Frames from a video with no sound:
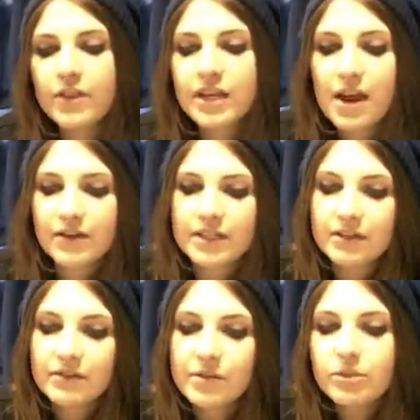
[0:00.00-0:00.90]
For the
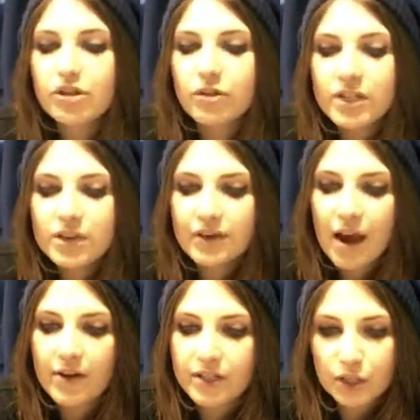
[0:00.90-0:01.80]
narrative, the majority of
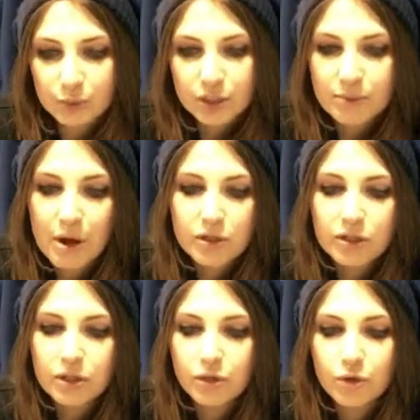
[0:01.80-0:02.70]
characters were supposed
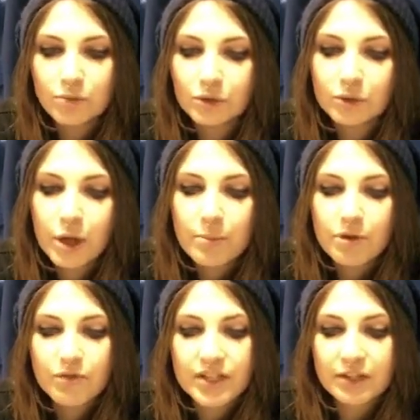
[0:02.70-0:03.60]
to look normal,
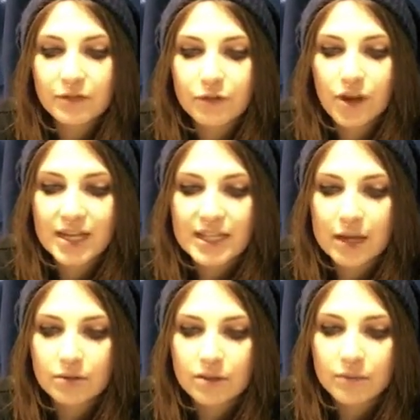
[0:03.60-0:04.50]
but ready for a night
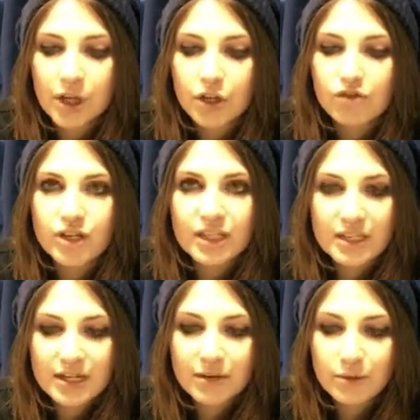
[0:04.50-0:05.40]
out.
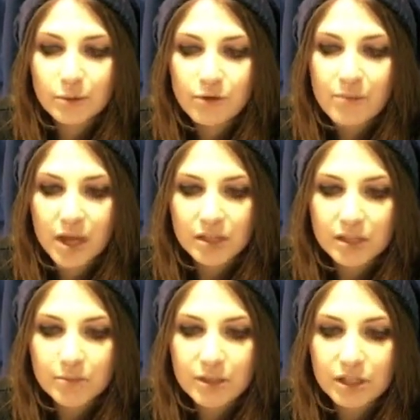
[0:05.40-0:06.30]
Dresses and heels were a
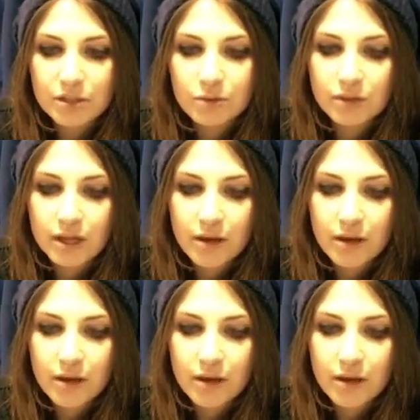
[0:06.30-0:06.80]
must, but as all of